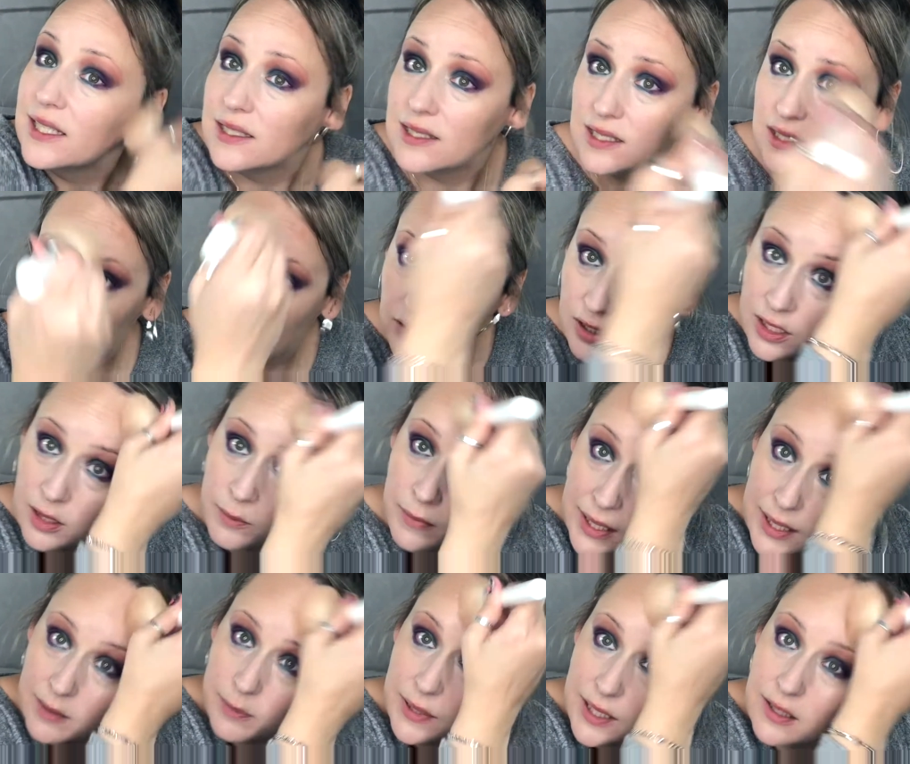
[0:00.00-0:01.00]
It's still gonna
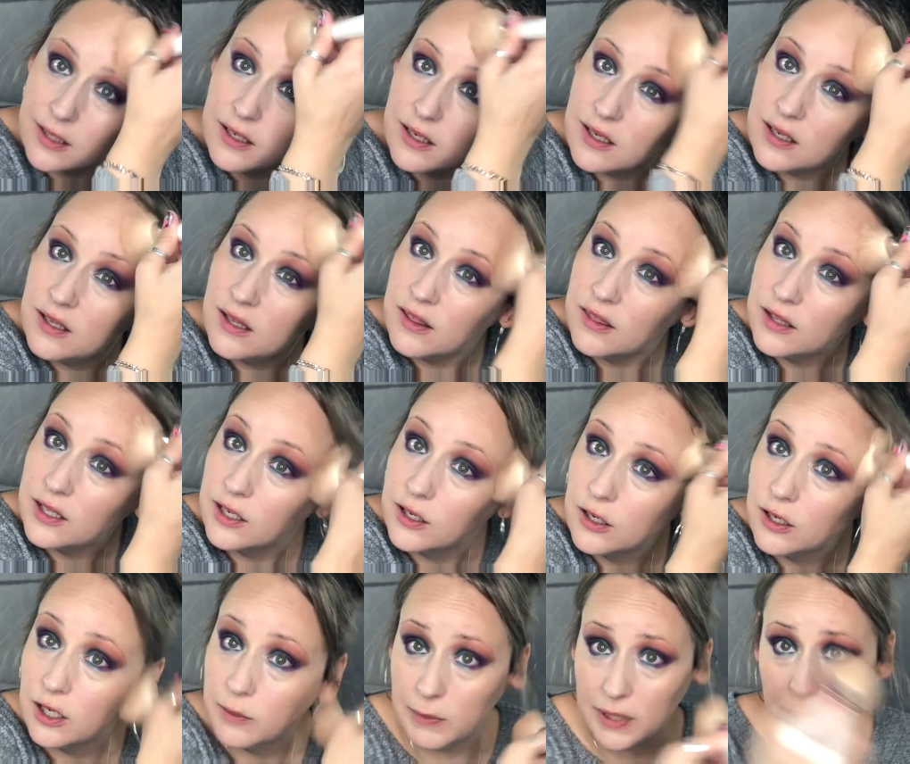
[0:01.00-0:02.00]
make me look
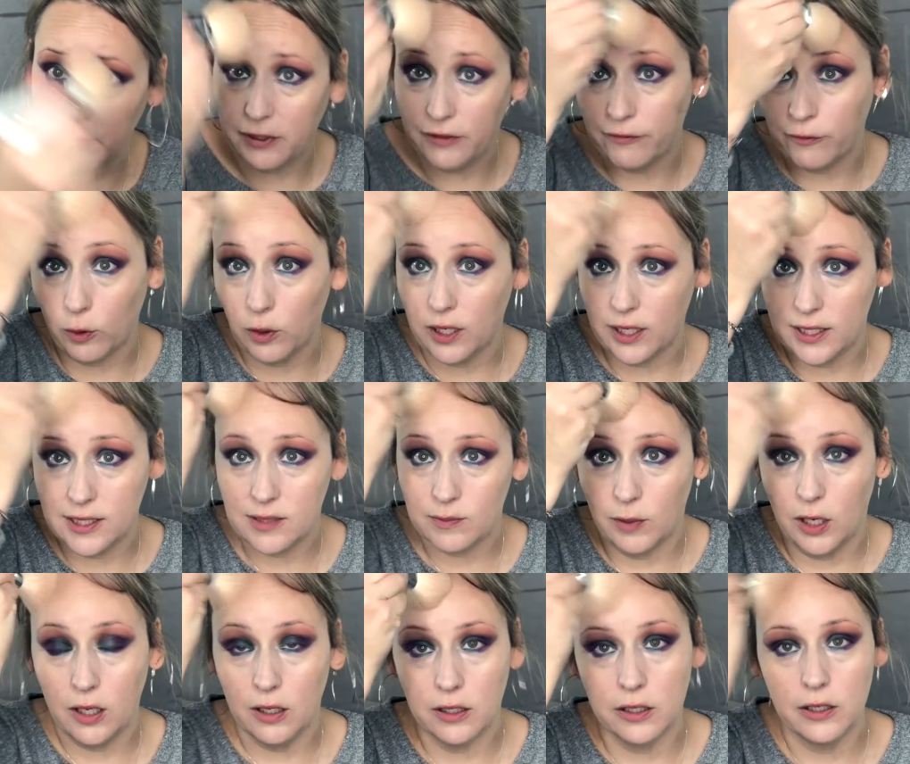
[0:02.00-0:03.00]
thinner and make my forehead
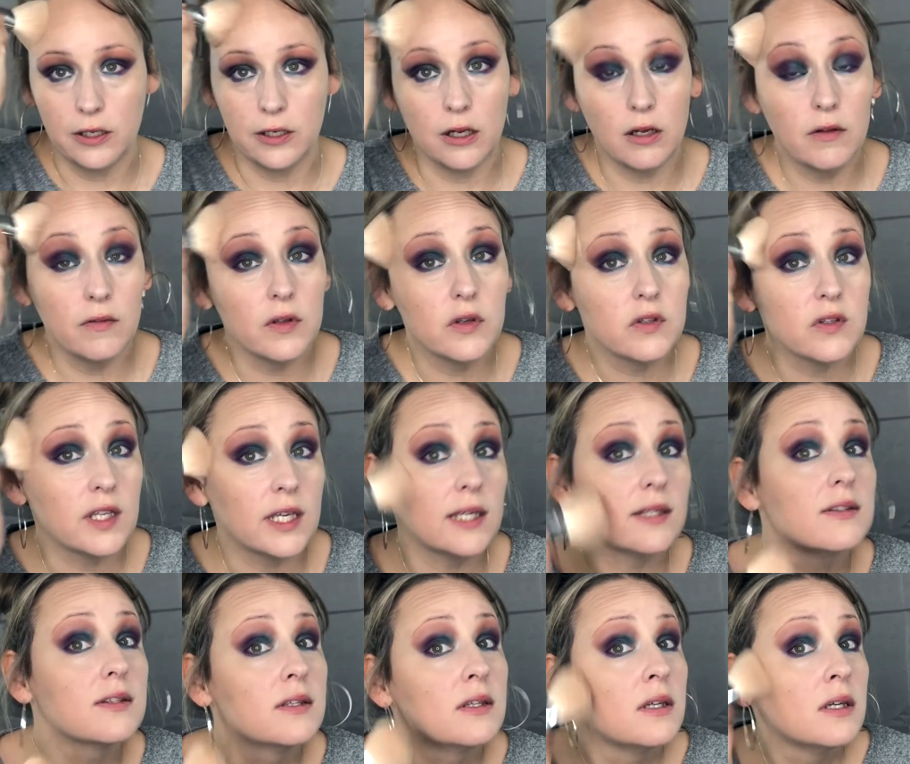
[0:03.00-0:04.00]
smaller and all those
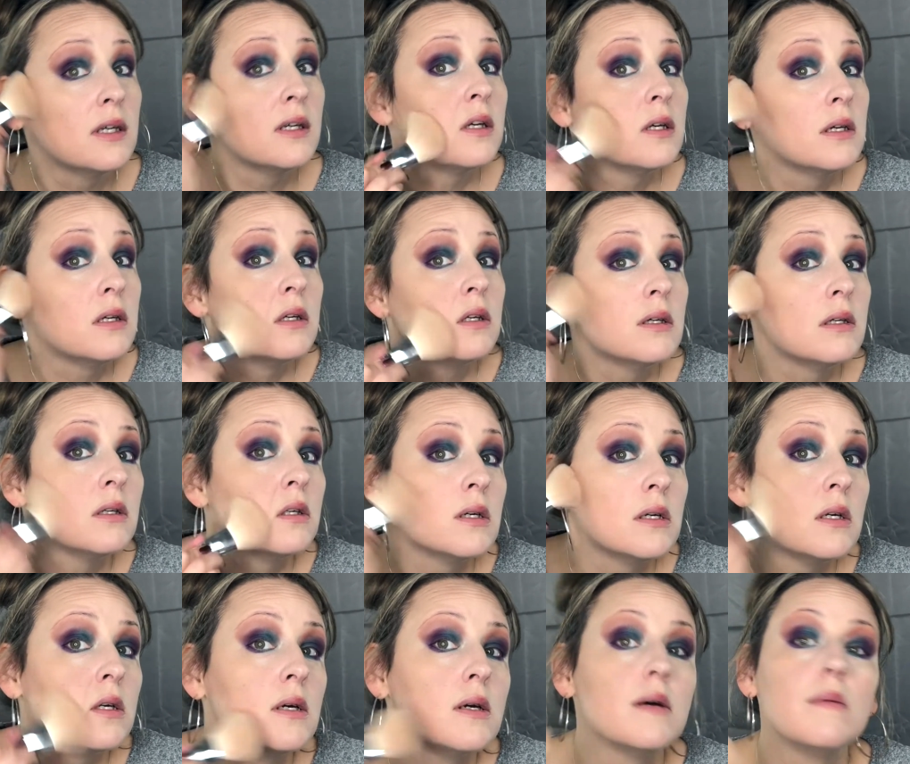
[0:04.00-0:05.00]
things.
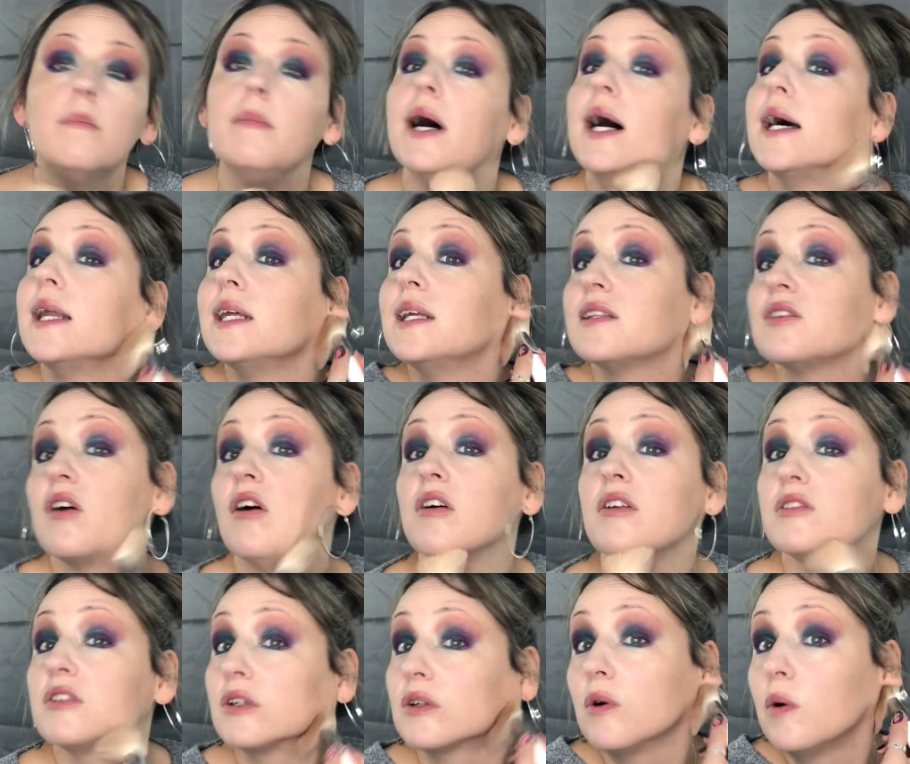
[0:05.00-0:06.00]
But it's
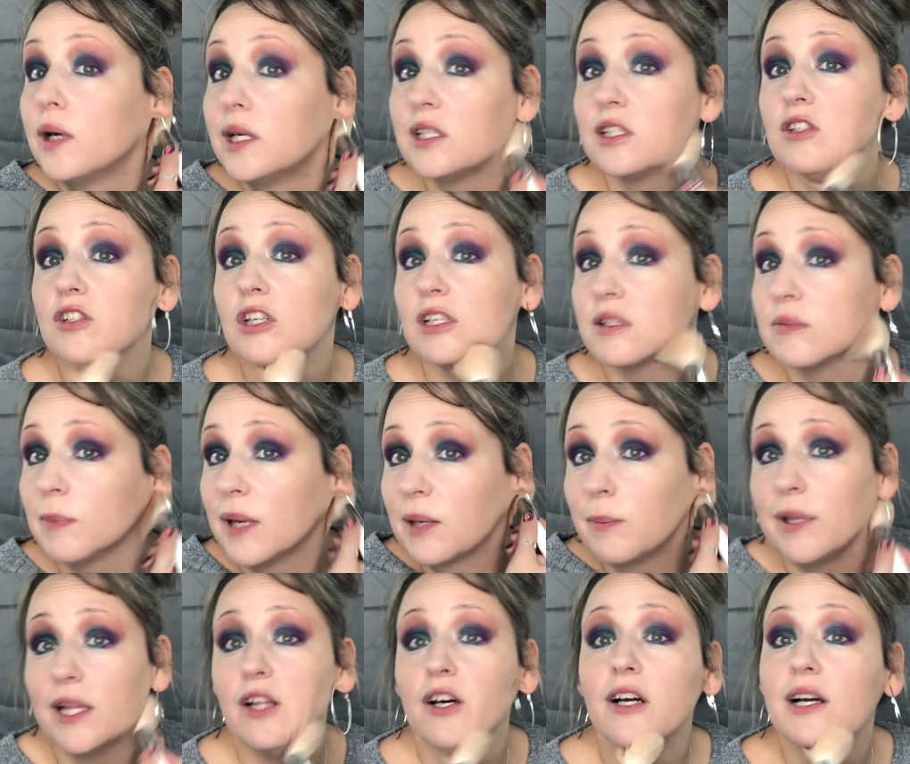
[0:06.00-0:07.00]
also going to just make
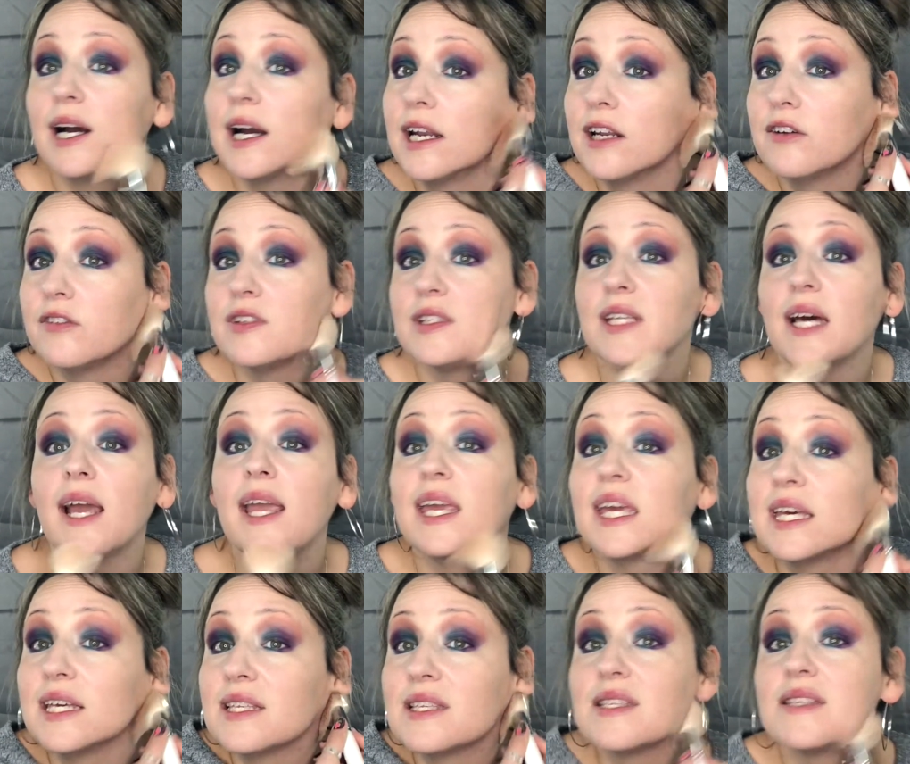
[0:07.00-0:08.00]
me look kind of
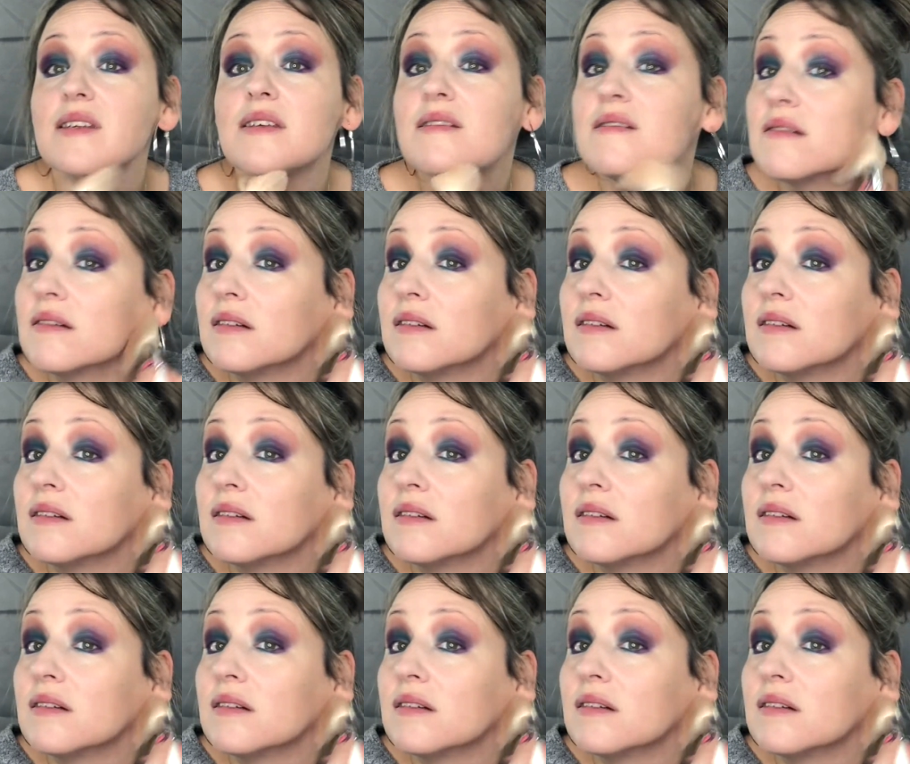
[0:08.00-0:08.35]
sun-kissed.